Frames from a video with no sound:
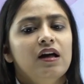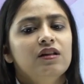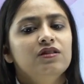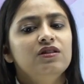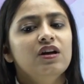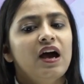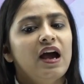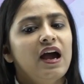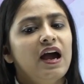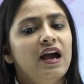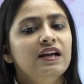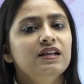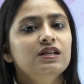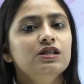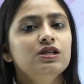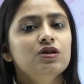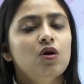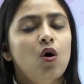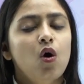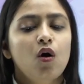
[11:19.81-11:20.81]
the
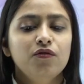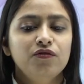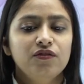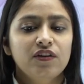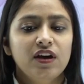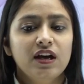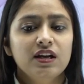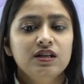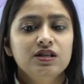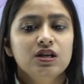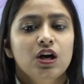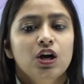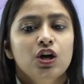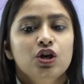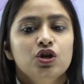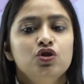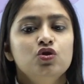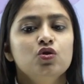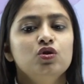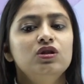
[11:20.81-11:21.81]
end of it
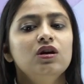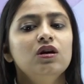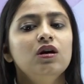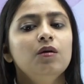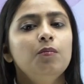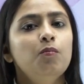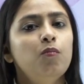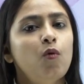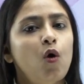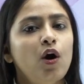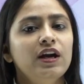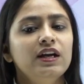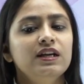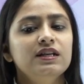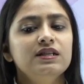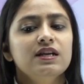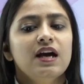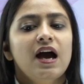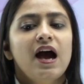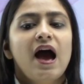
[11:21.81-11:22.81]
to the
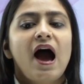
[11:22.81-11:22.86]
point,